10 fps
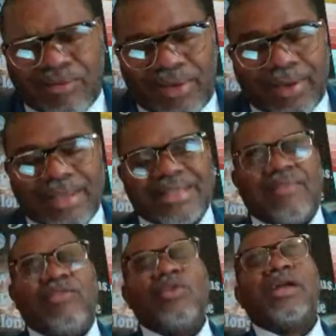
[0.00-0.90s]
He said, if
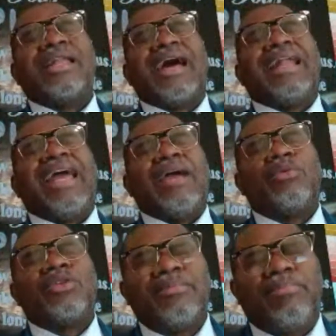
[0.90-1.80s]
you are not able to
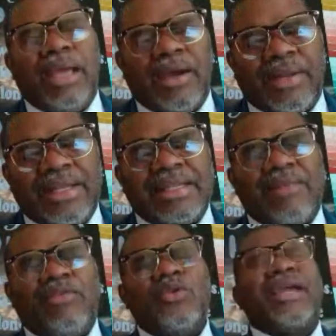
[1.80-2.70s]
bear it, he said, if
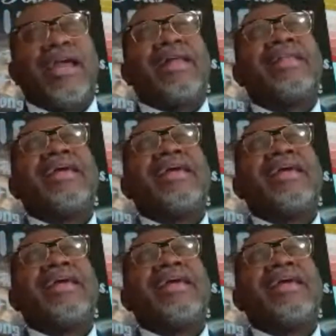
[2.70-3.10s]
you can't